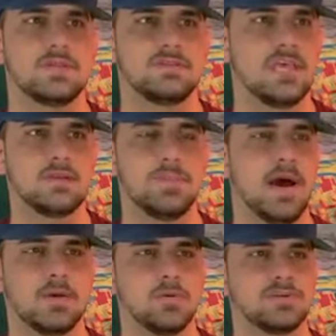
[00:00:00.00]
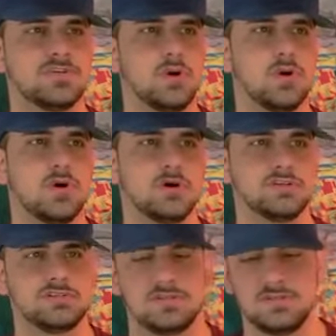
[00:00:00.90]
Take back what's
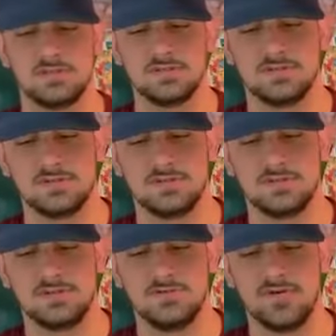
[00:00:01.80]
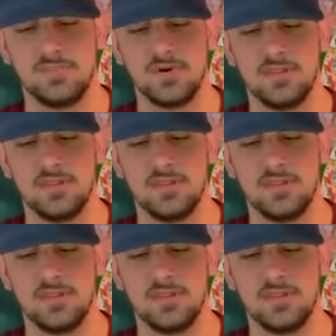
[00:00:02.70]
yours. November